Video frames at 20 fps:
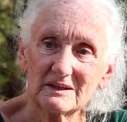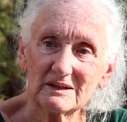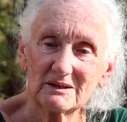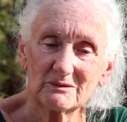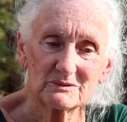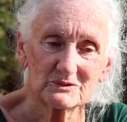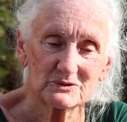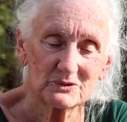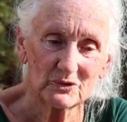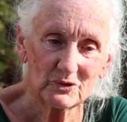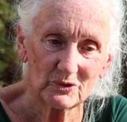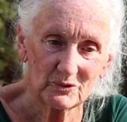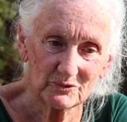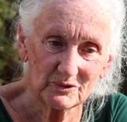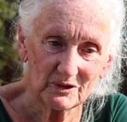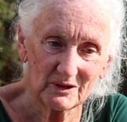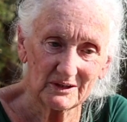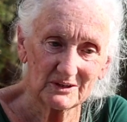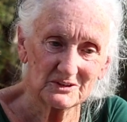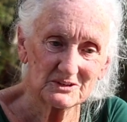it was her
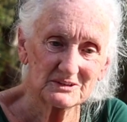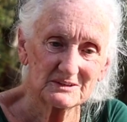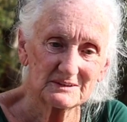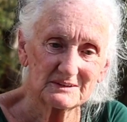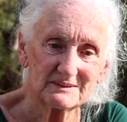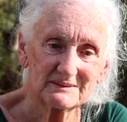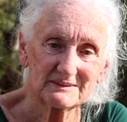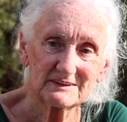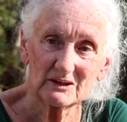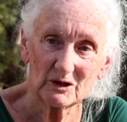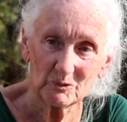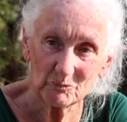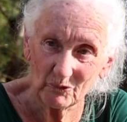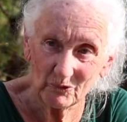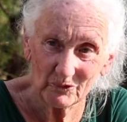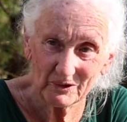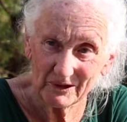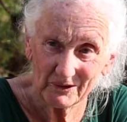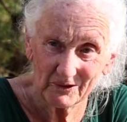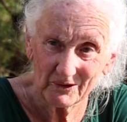knowledge that I'm
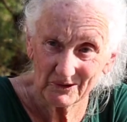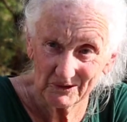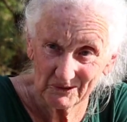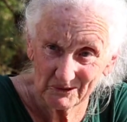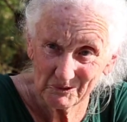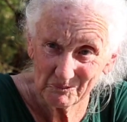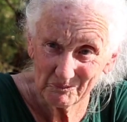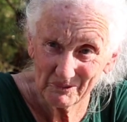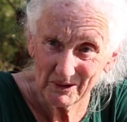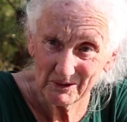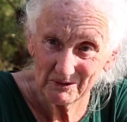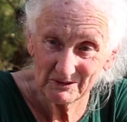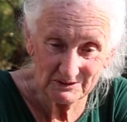working on at the moment.